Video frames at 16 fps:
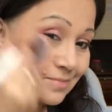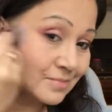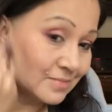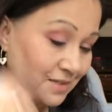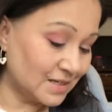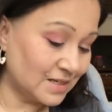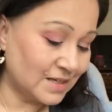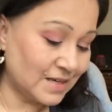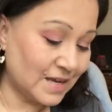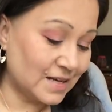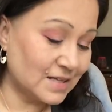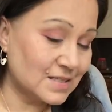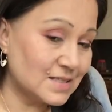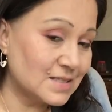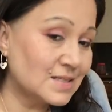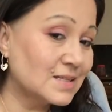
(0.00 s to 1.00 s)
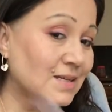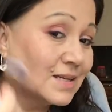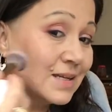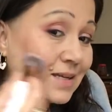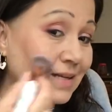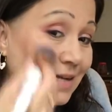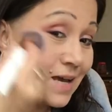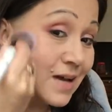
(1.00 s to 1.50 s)
And again, it's
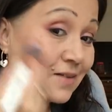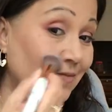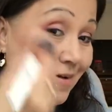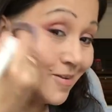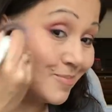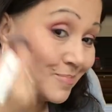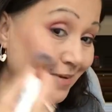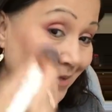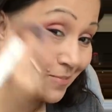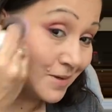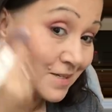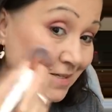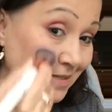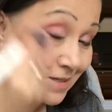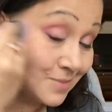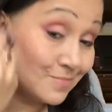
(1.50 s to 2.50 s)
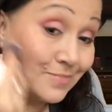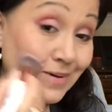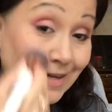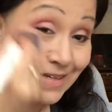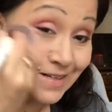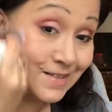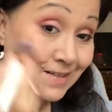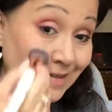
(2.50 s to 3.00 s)
not very pigmented,
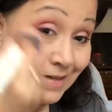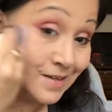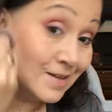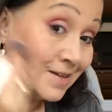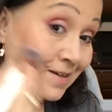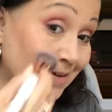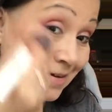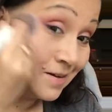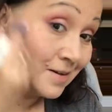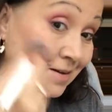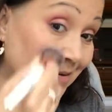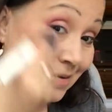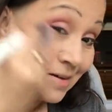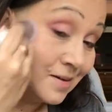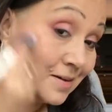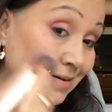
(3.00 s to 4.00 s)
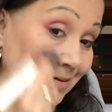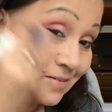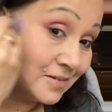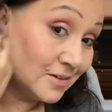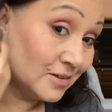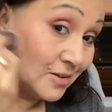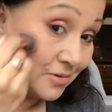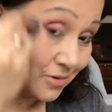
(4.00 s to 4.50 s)
but
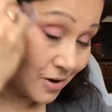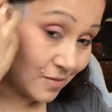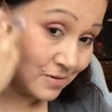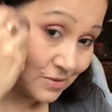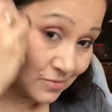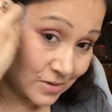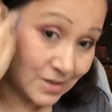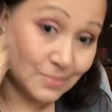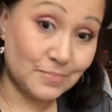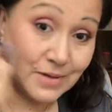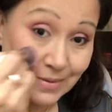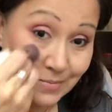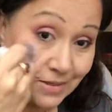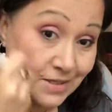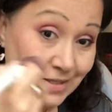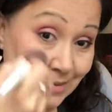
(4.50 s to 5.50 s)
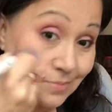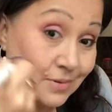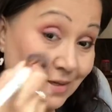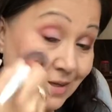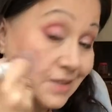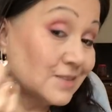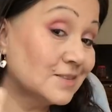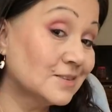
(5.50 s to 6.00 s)
you don't always want a pigmented
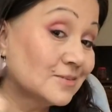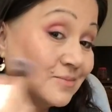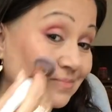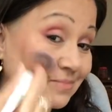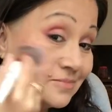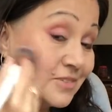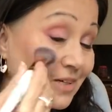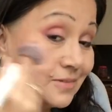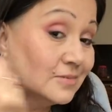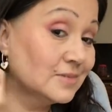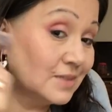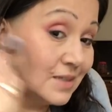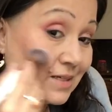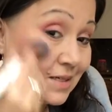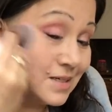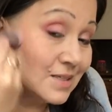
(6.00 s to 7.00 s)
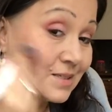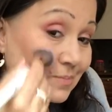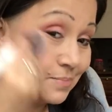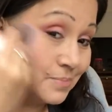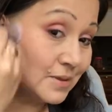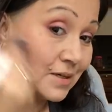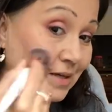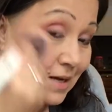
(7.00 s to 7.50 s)
blush. Well, it is,
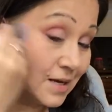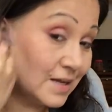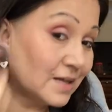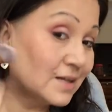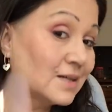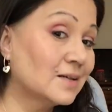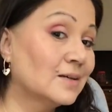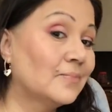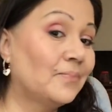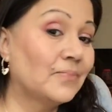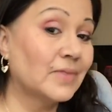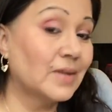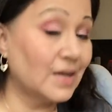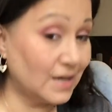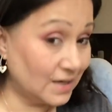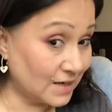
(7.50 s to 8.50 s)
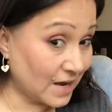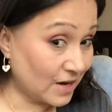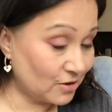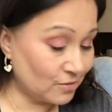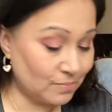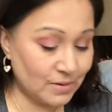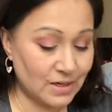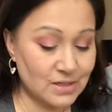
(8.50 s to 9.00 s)
but I like a lighter
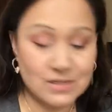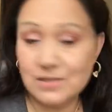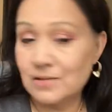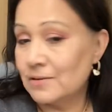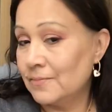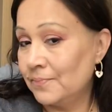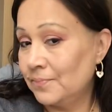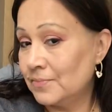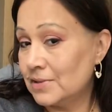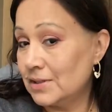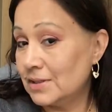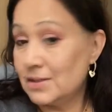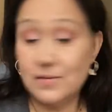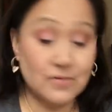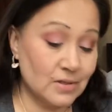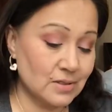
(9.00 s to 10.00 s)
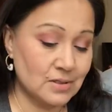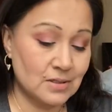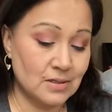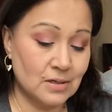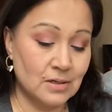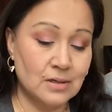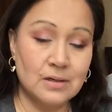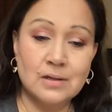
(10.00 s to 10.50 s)
blush. The difference
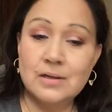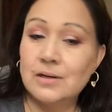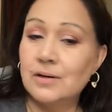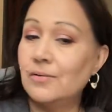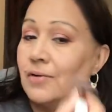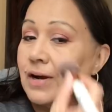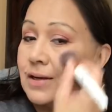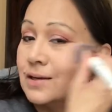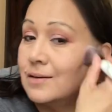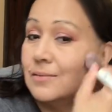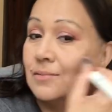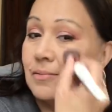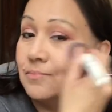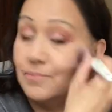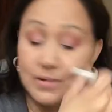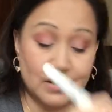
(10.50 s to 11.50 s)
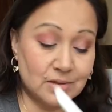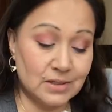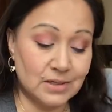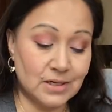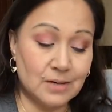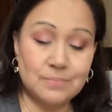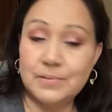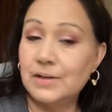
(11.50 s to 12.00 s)
where I can build it
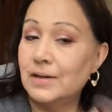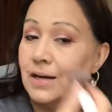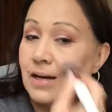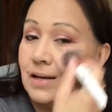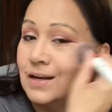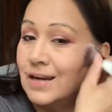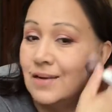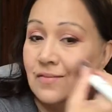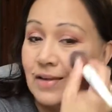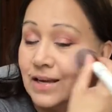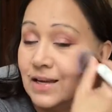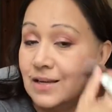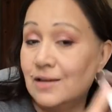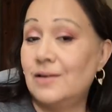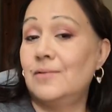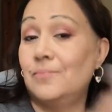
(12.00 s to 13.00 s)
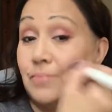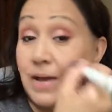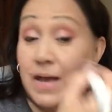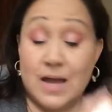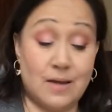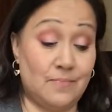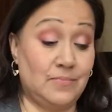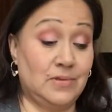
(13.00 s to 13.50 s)
up and not have like
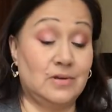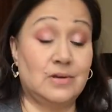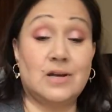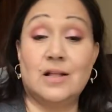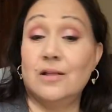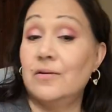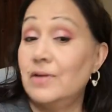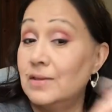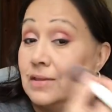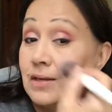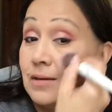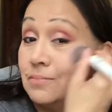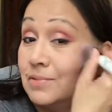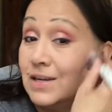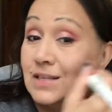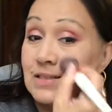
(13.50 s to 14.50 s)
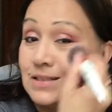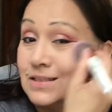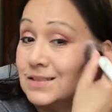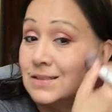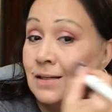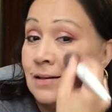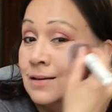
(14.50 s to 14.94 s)
bam, color and then blush is